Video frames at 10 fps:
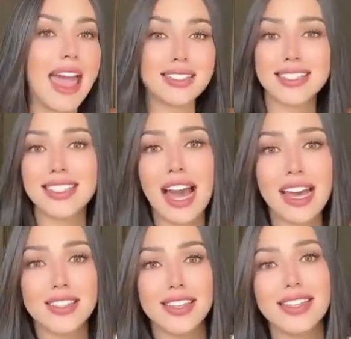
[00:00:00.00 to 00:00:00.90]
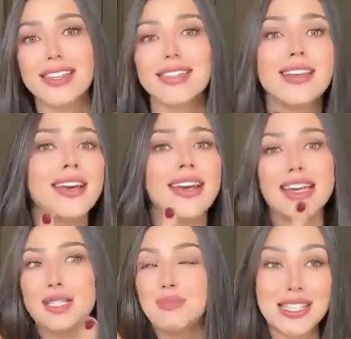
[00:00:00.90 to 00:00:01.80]
exercises,
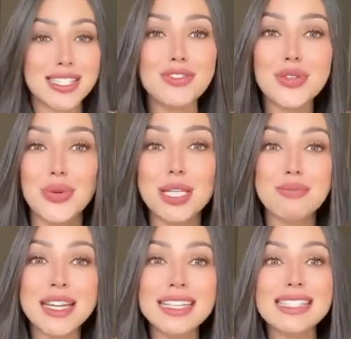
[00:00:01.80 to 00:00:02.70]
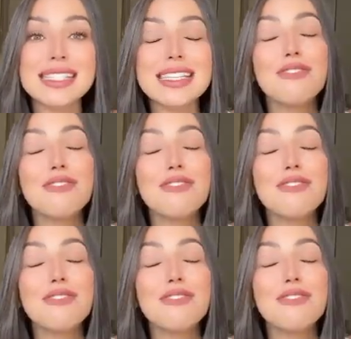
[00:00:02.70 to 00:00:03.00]
expensive treatments.